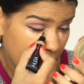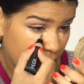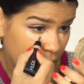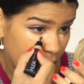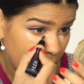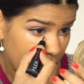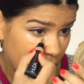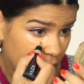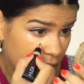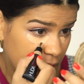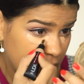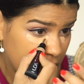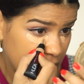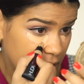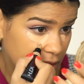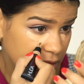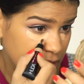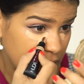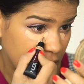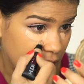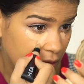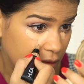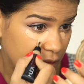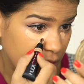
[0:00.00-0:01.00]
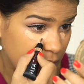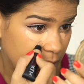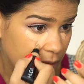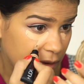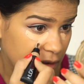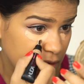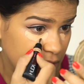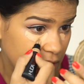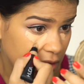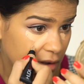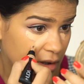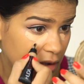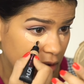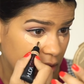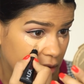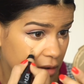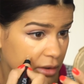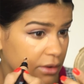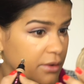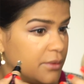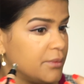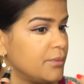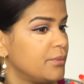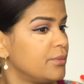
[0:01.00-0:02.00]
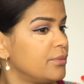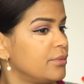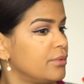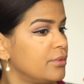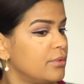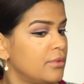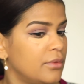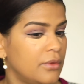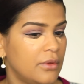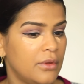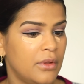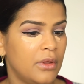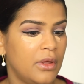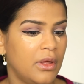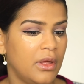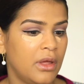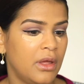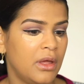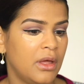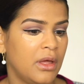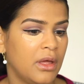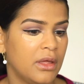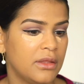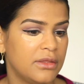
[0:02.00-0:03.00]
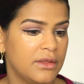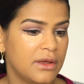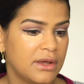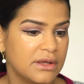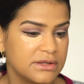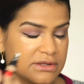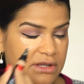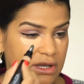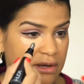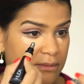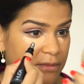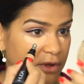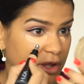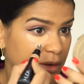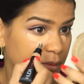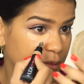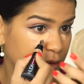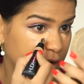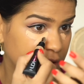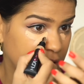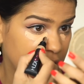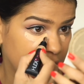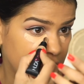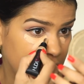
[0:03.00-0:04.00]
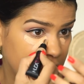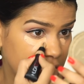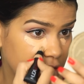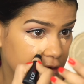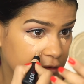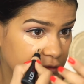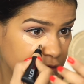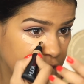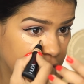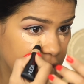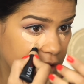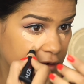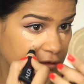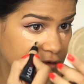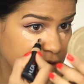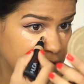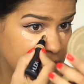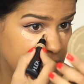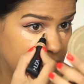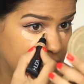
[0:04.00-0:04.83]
what can I tell you about the color? I think it's going to be a pretty color for every